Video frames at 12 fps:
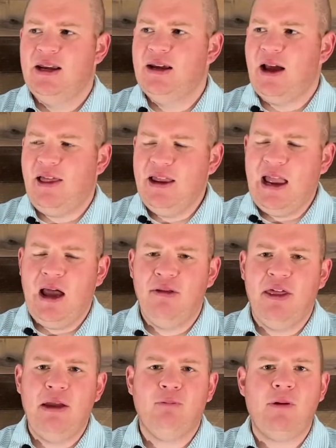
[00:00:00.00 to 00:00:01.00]
I like how
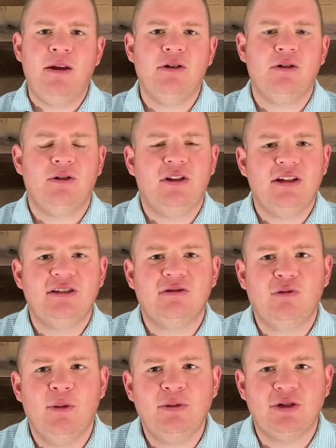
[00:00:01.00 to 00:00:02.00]
they render this
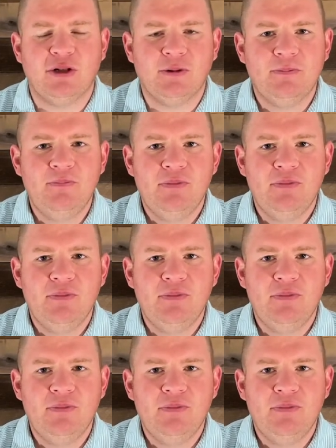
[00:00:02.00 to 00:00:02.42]
scripture.